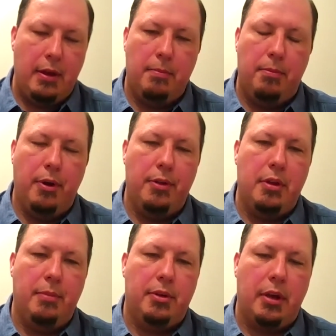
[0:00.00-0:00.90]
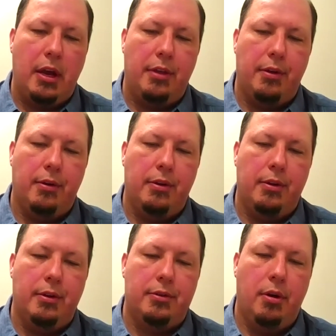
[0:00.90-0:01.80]
then putting them together
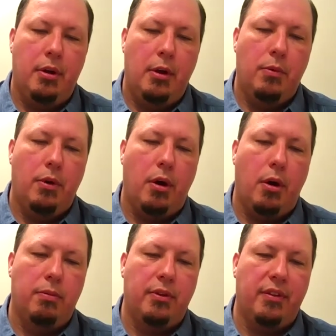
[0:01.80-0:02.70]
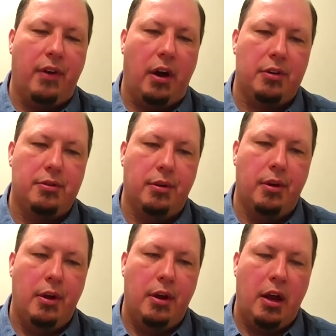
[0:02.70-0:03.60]
will hopefully
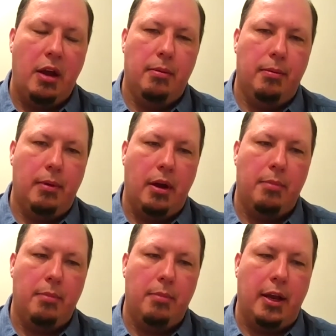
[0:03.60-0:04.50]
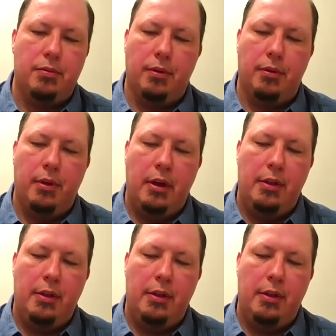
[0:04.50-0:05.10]
foster a place where